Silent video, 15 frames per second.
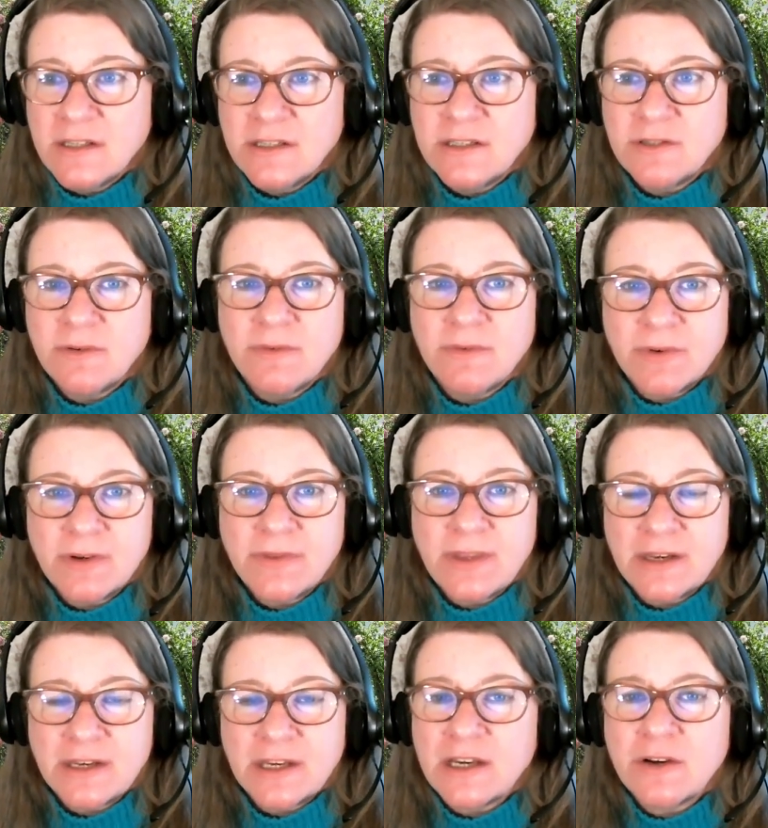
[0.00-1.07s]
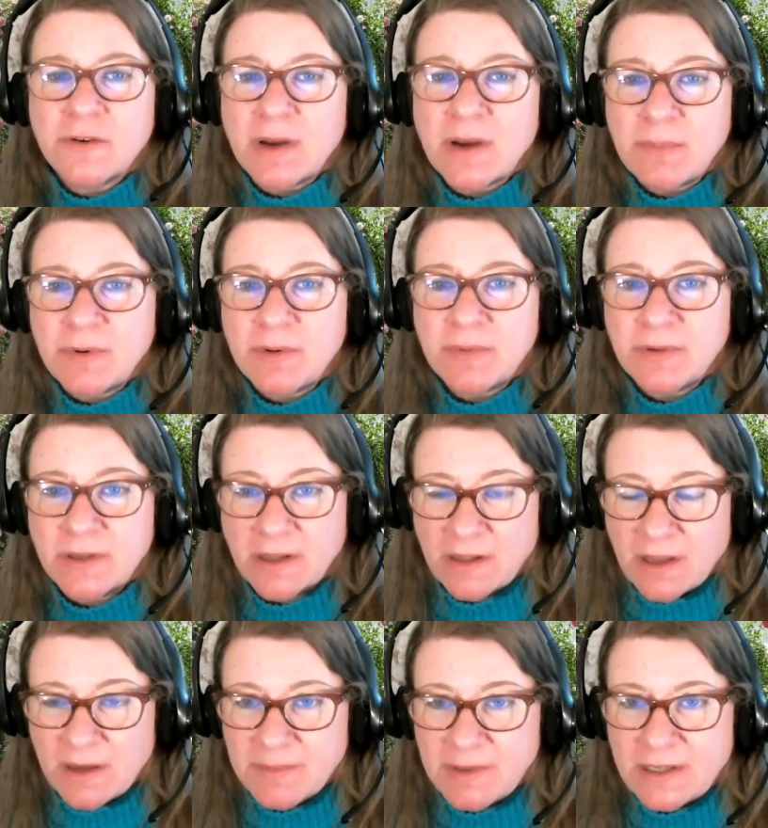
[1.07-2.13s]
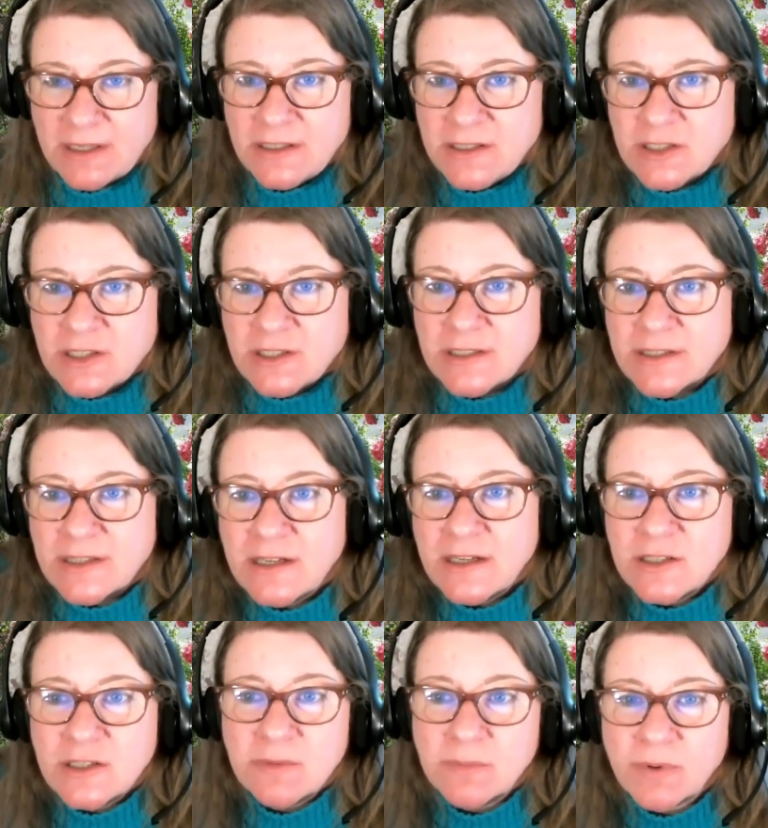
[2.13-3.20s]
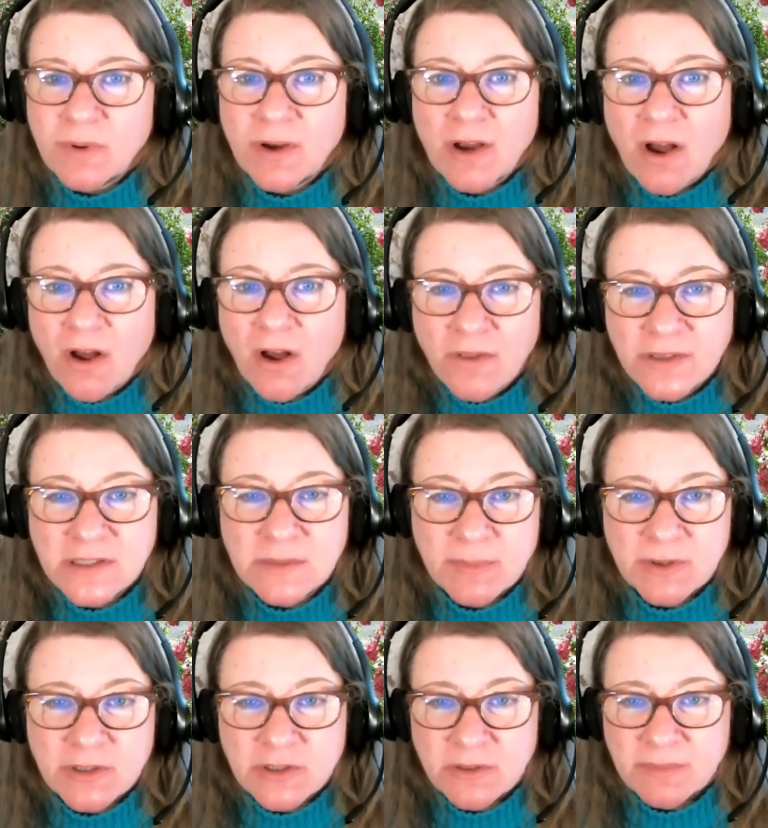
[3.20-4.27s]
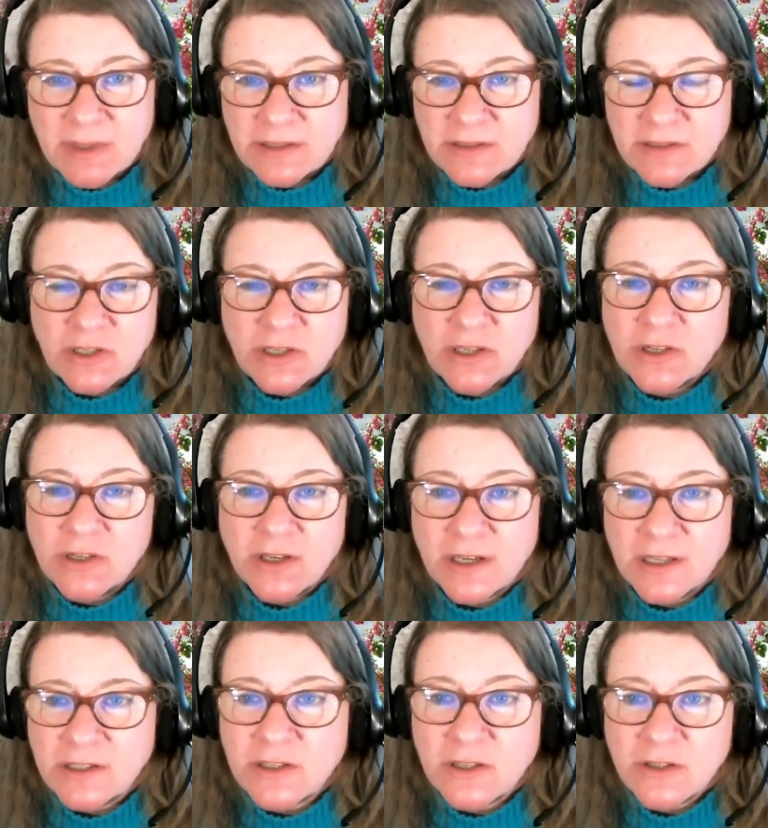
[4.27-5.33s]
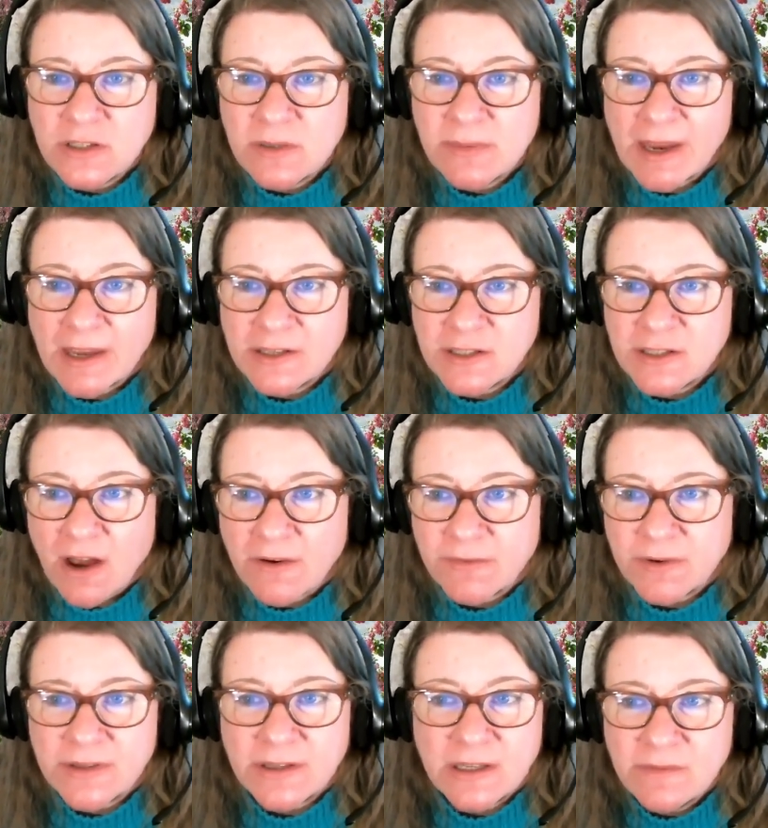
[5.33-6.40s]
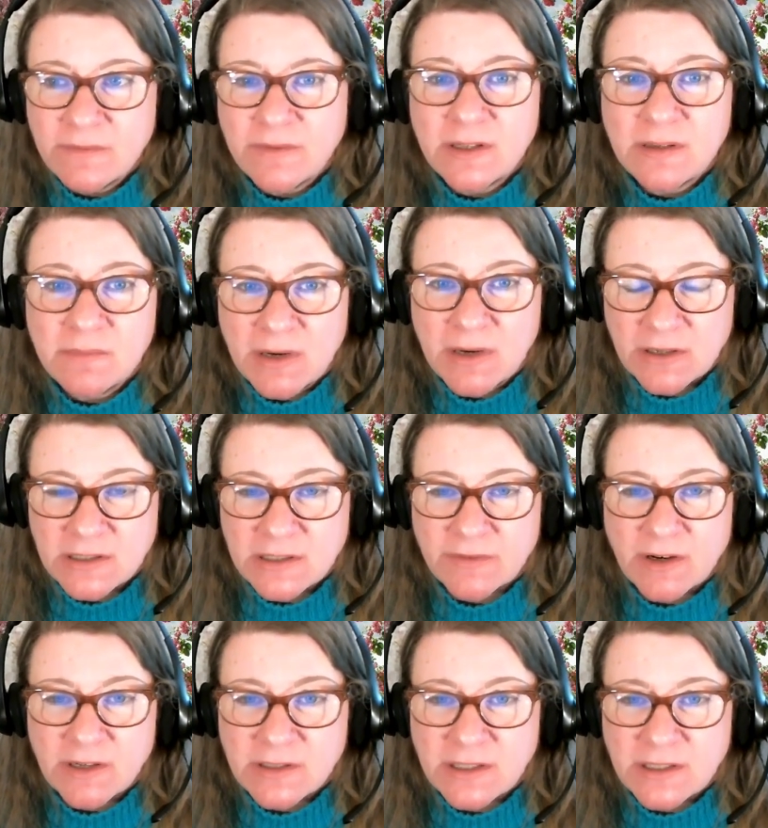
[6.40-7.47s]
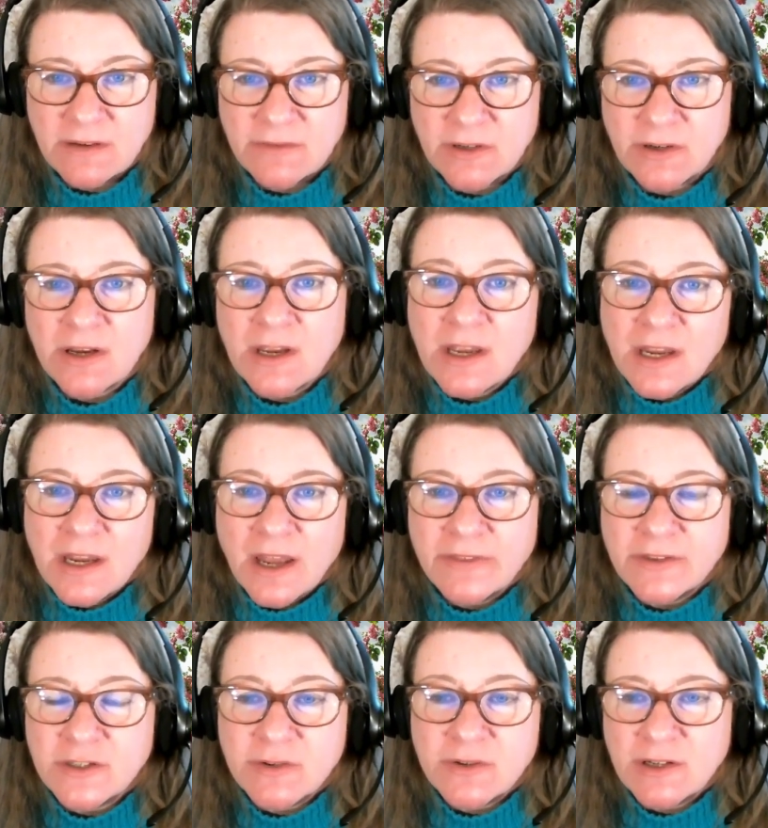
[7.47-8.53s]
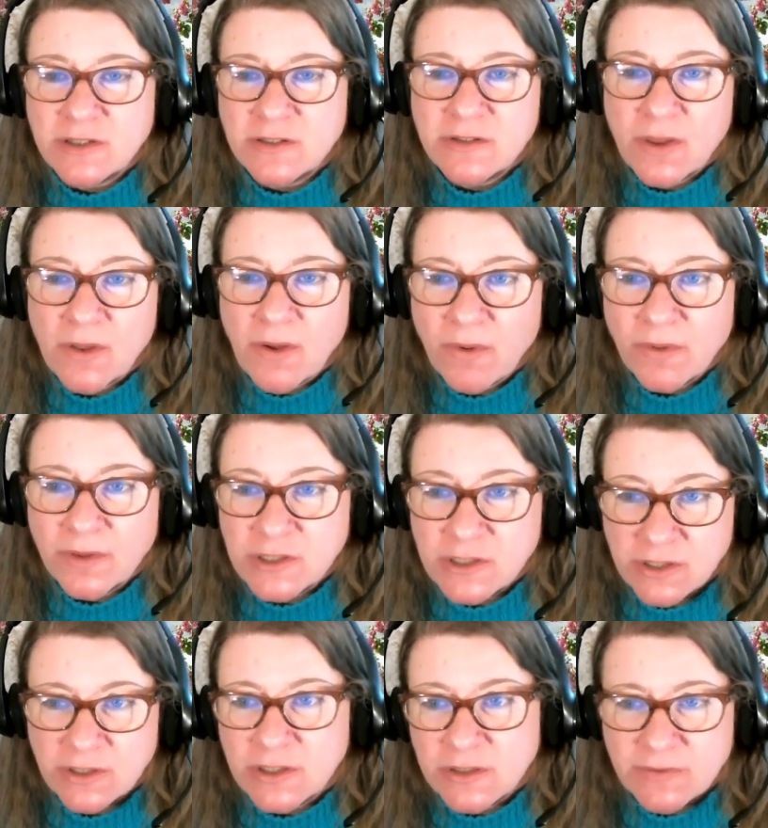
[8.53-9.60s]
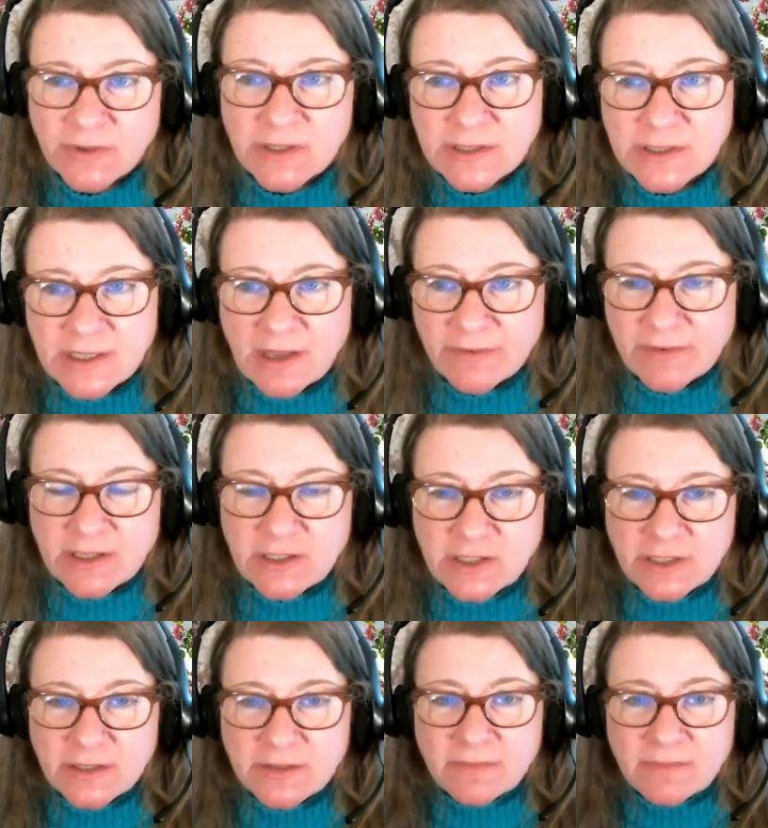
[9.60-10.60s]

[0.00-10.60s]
To avert that irreparable calamity, she decided to employ all the spiritual means she could, and so she began to offer the infinite merits of our Savior and the treasures of the Holy Church for his salvation.